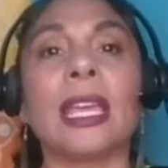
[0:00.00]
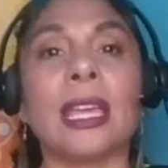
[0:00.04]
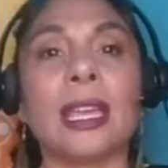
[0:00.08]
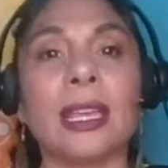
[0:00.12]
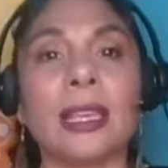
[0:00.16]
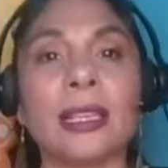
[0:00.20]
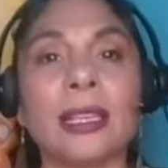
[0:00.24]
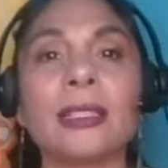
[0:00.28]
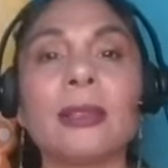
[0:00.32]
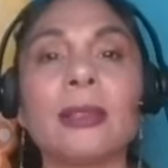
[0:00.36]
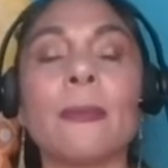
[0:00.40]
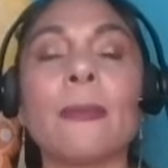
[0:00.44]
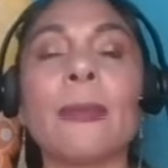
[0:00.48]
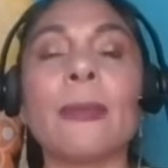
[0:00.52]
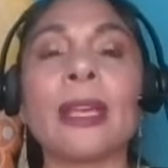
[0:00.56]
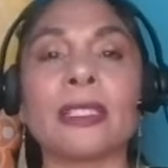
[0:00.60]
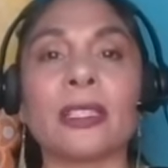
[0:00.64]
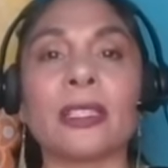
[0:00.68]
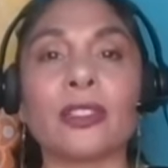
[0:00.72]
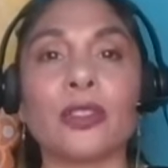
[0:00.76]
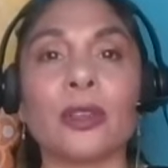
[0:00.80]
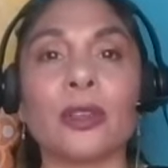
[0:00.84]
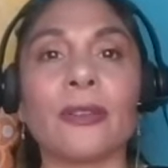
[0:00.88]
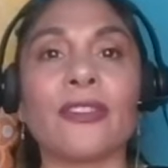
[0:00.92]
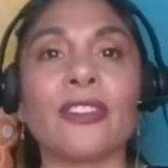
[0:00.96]
is a
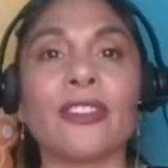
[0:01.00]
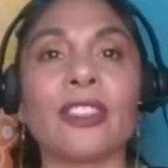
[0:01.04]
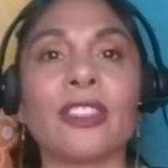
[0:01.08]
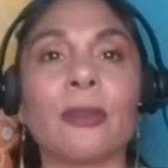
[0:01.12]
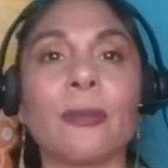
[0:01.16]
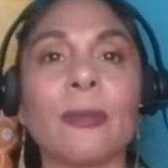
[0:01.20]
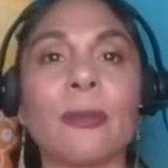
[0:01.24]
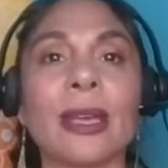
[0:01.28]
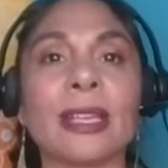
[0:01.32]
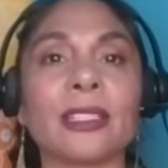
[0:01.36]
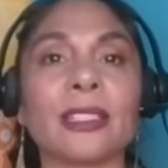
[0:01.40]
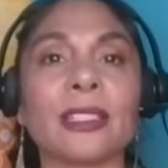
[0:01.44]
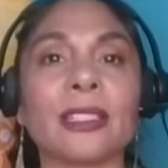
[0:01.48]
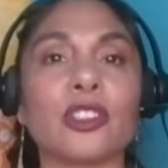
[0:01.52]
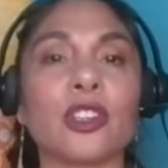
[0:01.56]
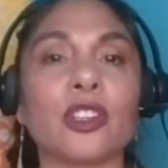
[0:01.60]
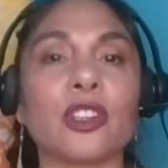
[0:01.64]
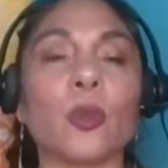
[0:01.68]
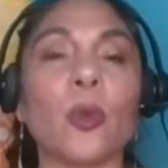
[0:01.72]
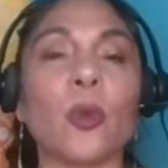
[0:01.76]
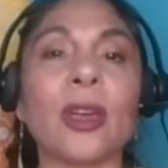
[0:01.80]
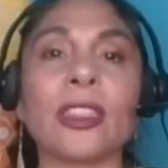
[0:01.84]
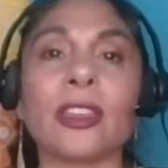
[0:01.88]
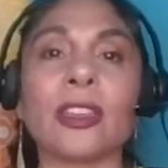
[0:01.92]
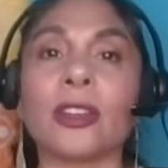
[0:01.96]
messenger for the message,
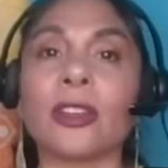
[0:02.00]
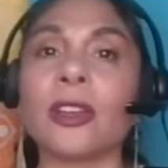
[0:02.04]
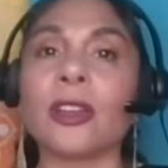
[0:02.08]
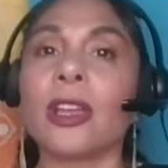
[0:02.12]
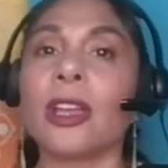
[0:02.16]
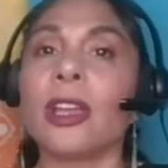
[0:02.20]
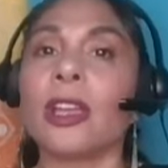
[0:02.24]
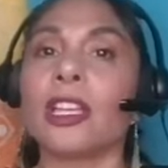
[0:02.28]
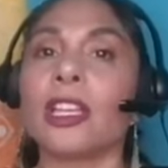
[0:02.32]
and whether